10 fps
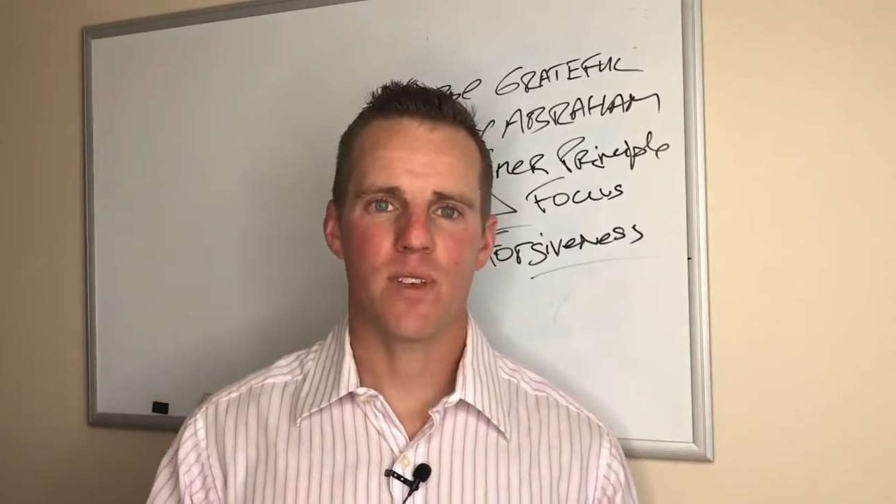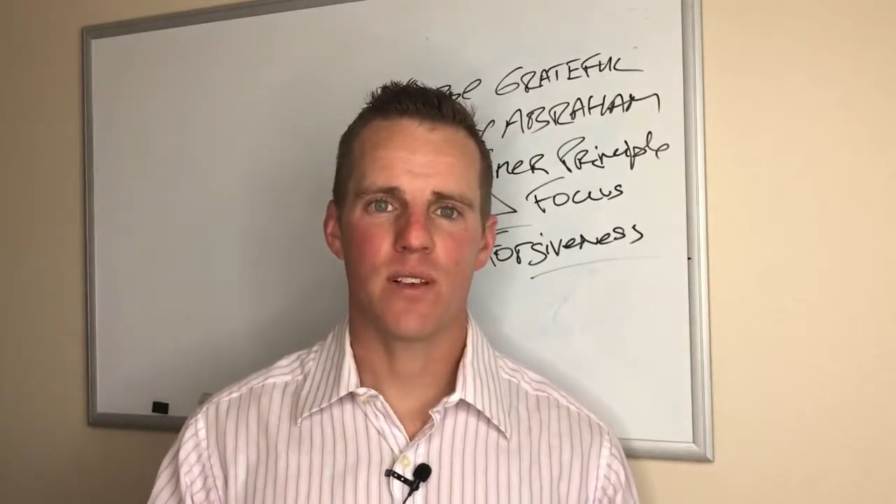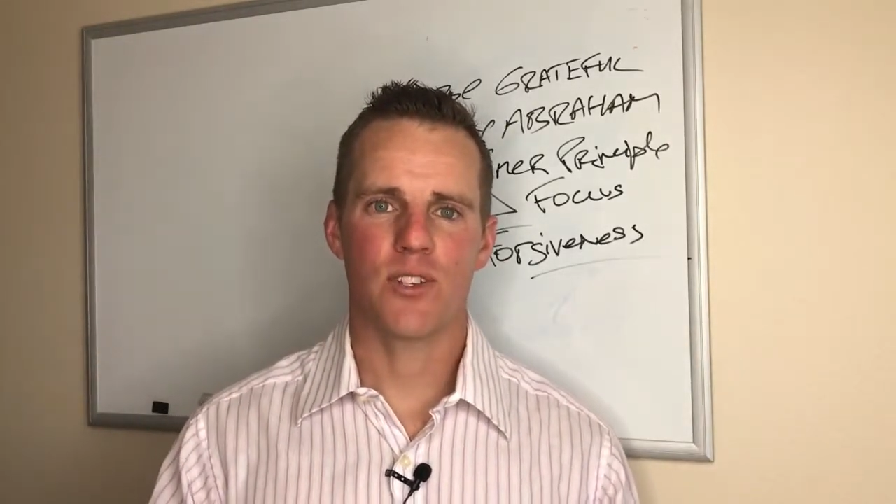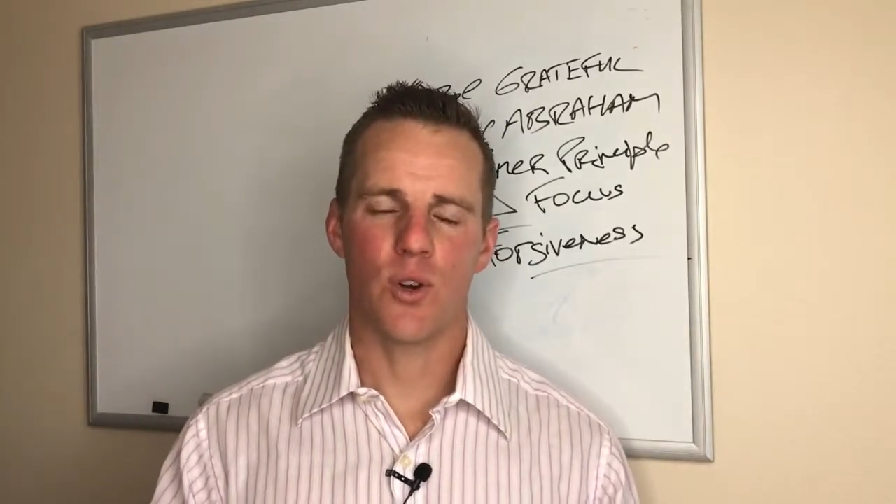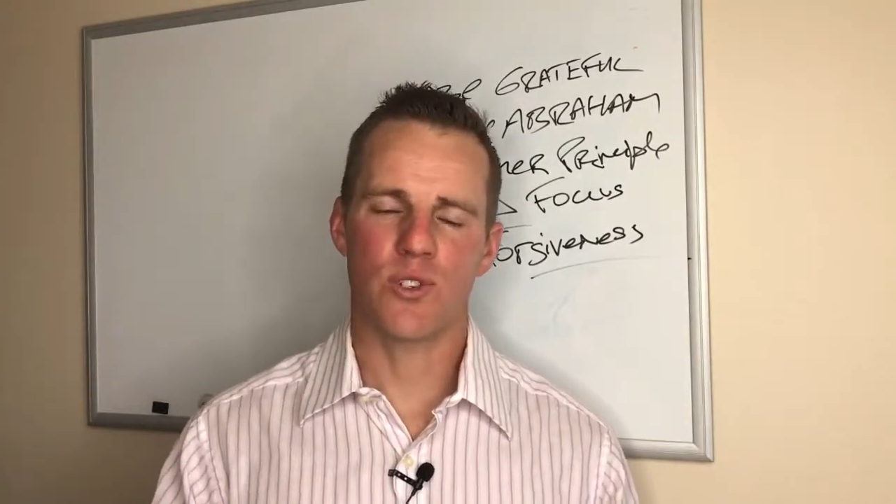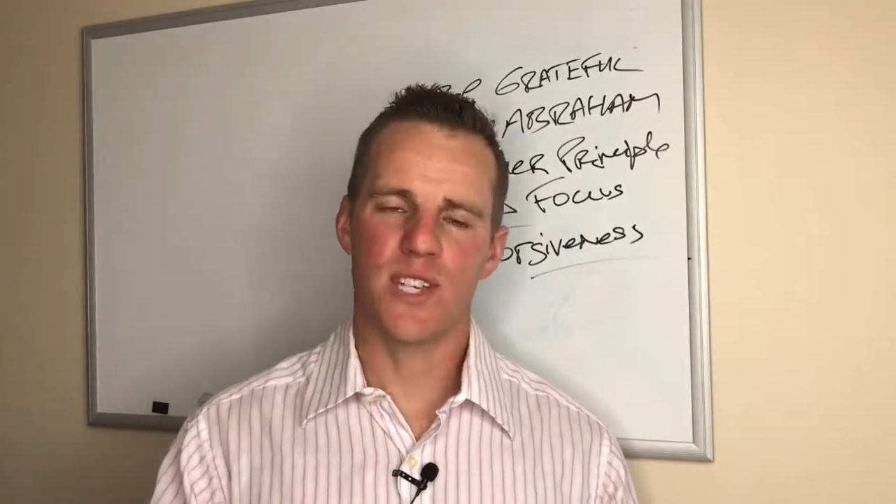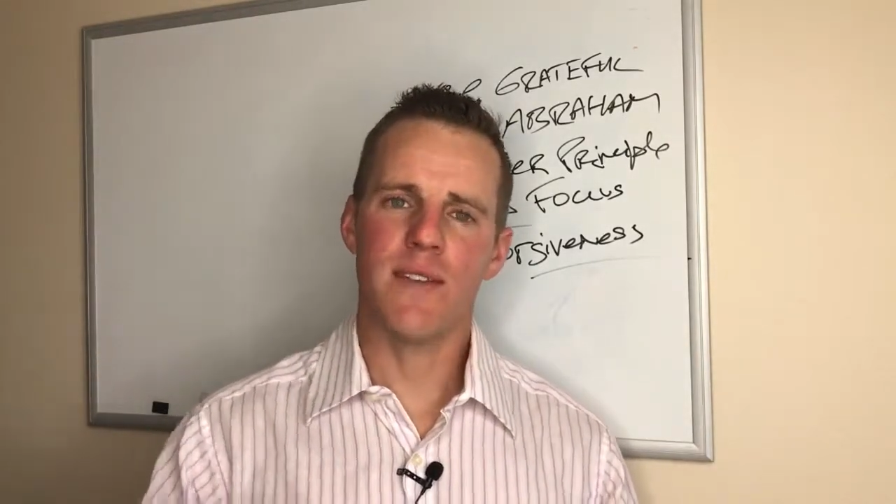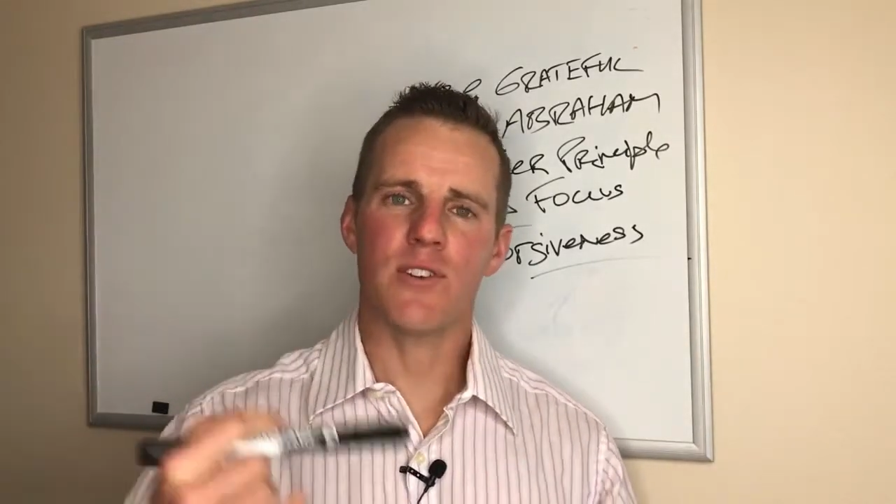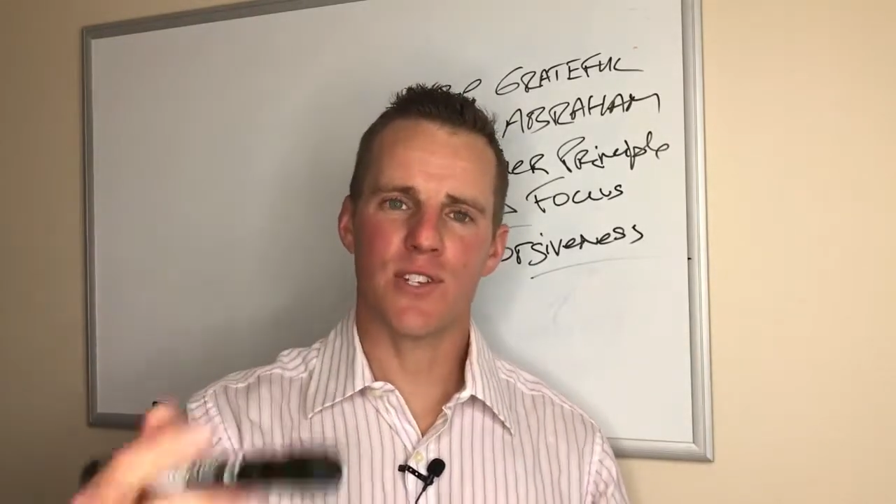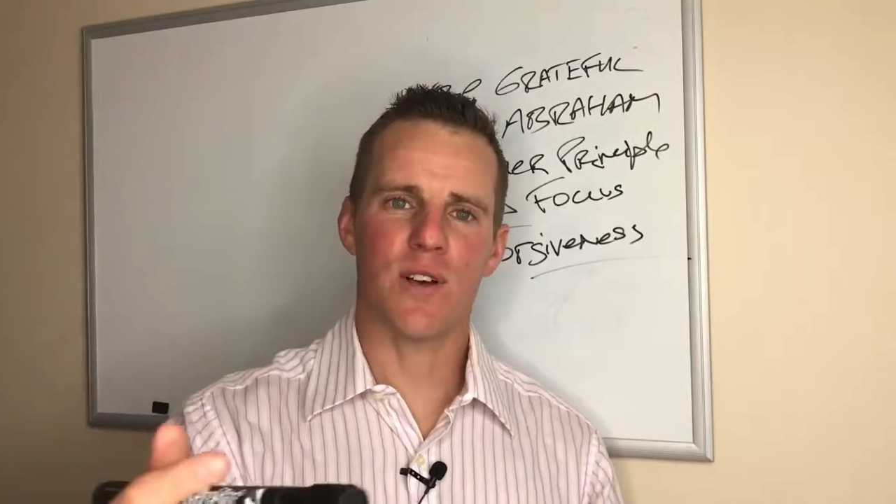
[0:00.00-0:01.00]
So save
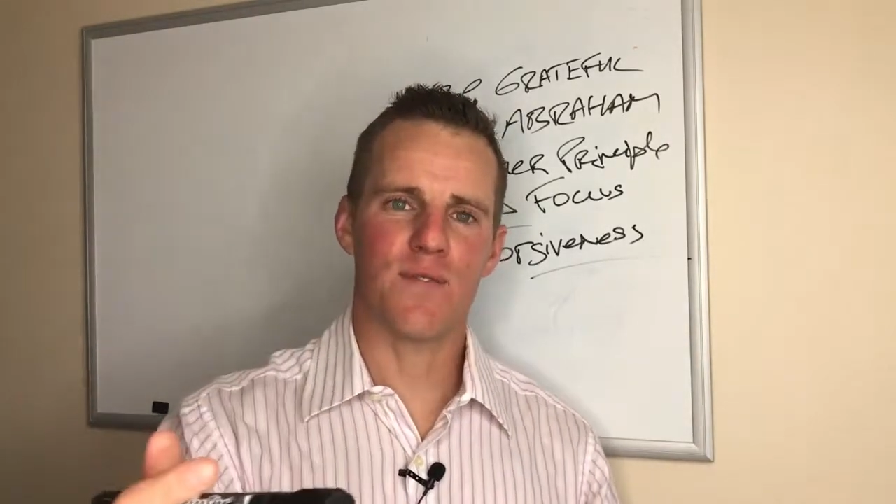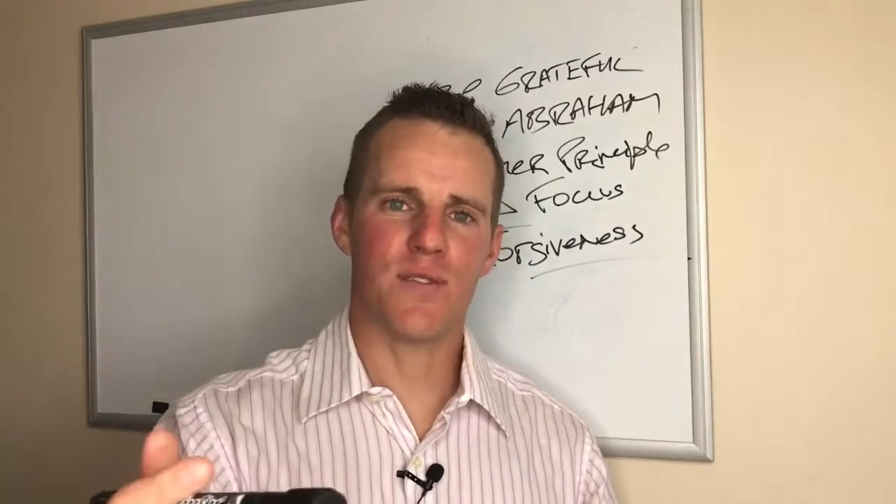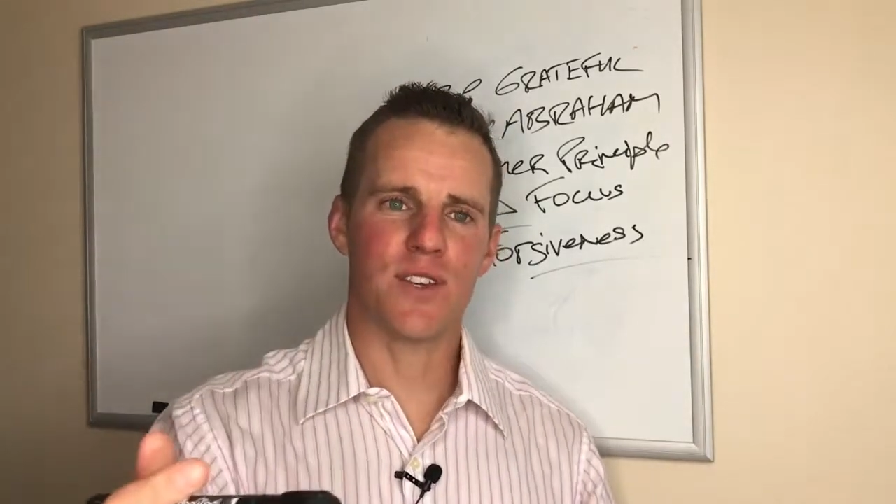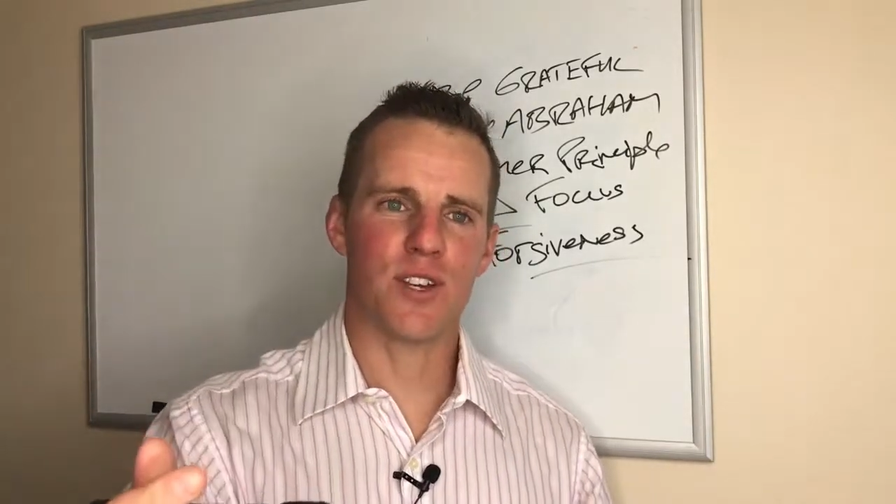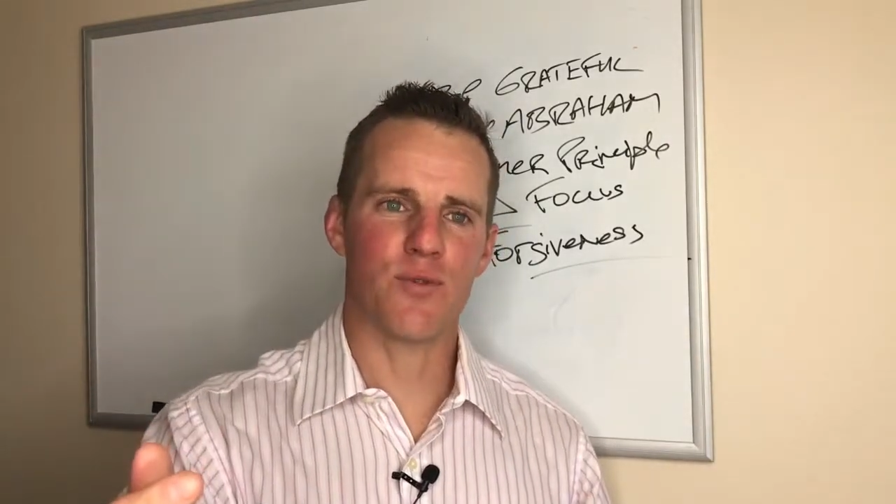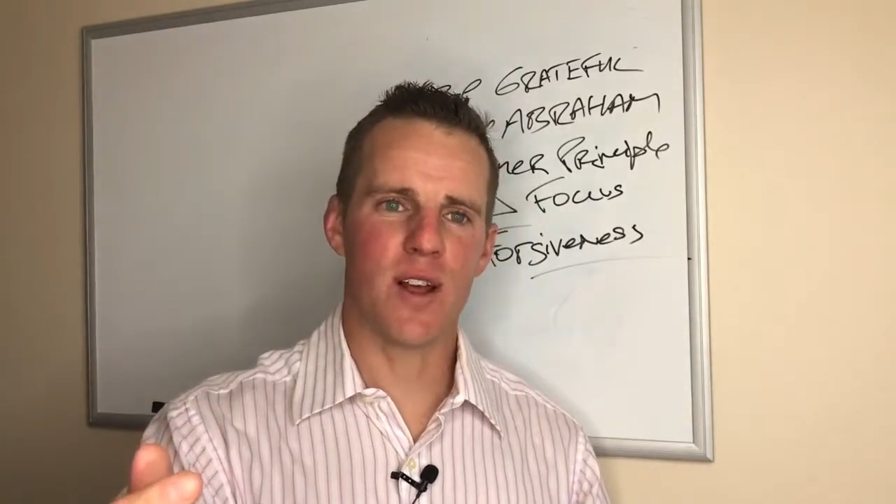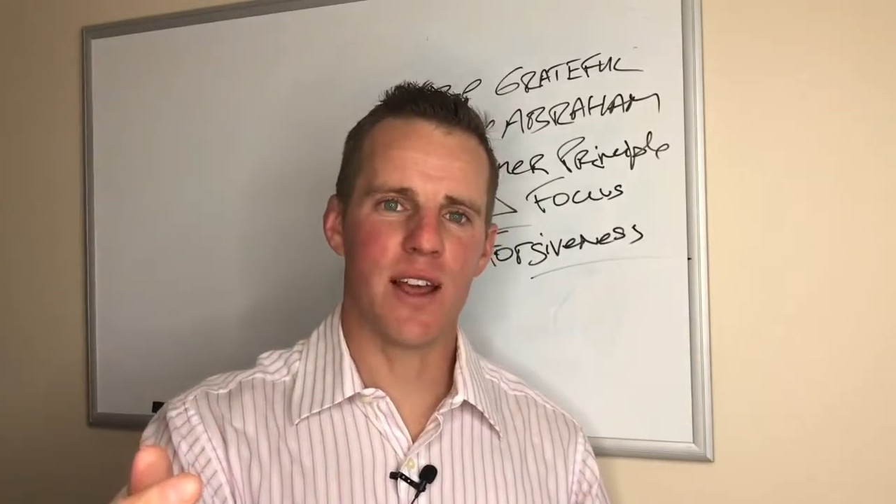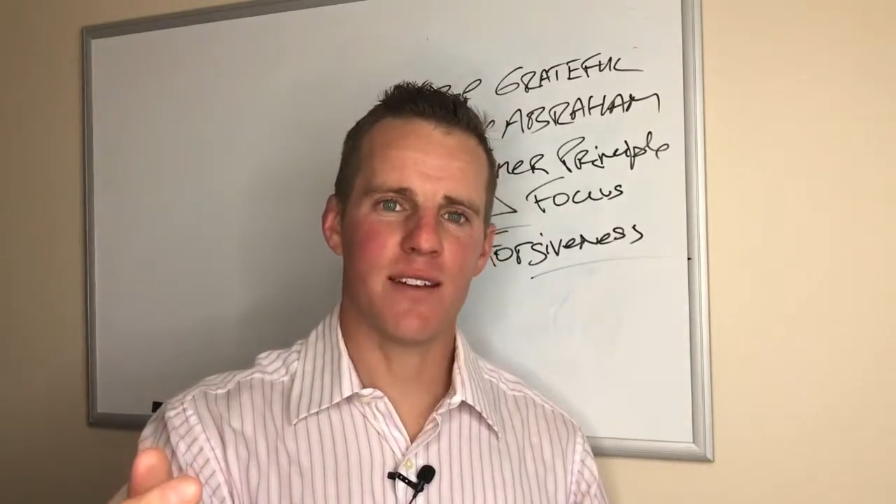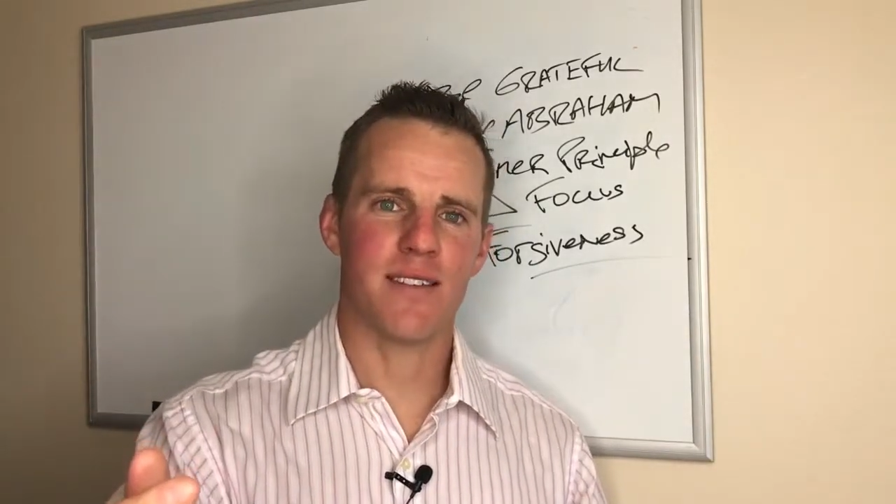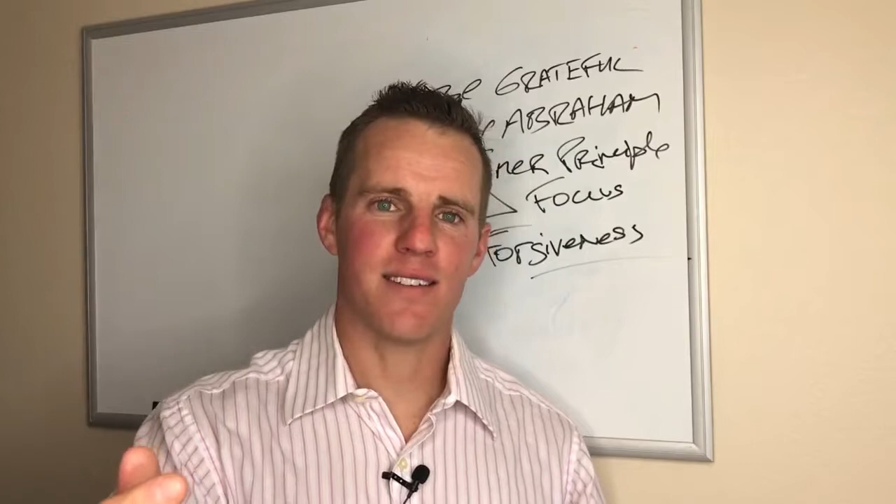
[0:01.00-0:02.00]
yourself 15
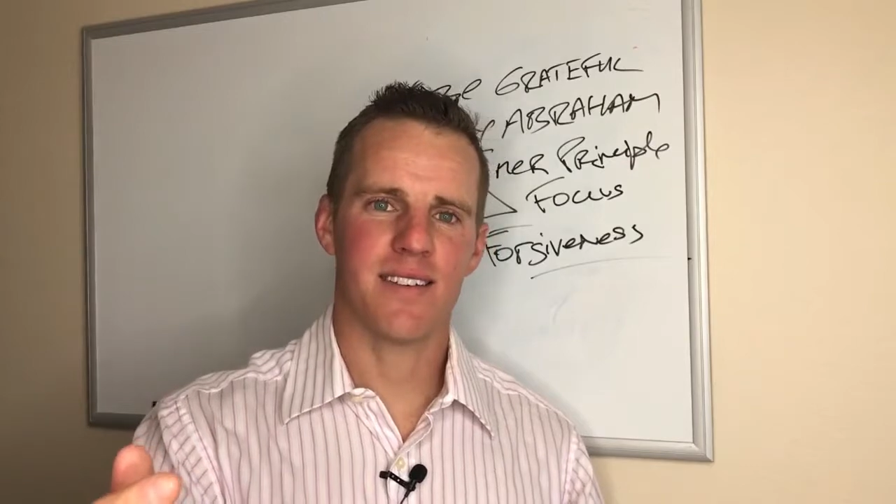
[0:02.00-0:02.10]
grand